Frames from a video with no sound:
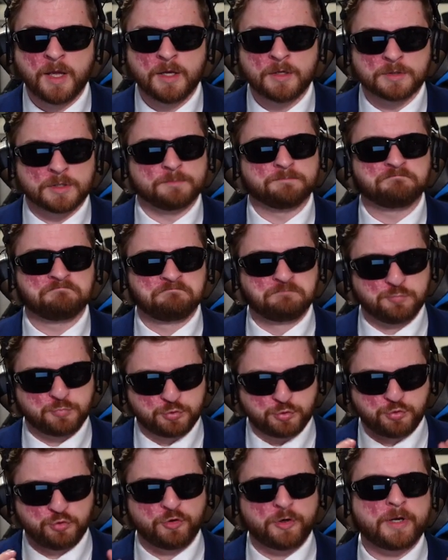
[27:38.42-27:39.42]
So
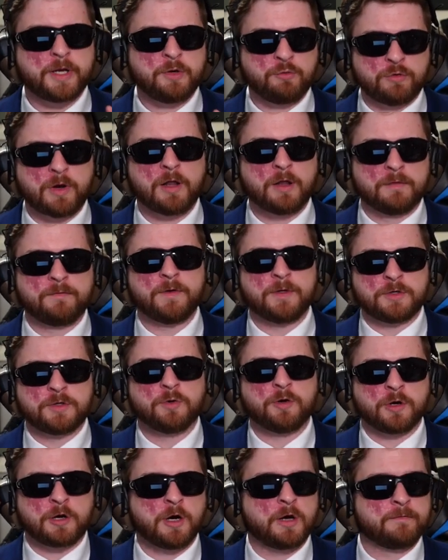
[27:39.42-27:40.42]
pretty relevant to
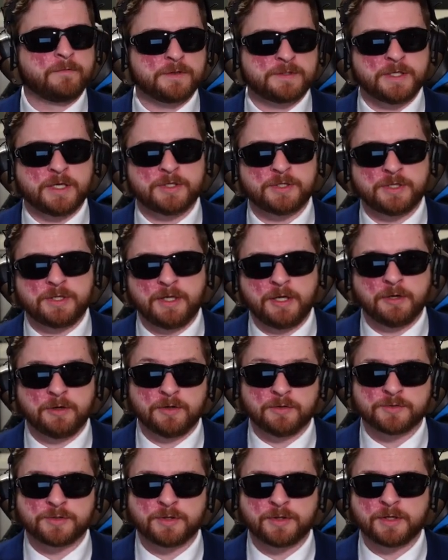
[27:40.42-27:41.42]
our conversation here, don't you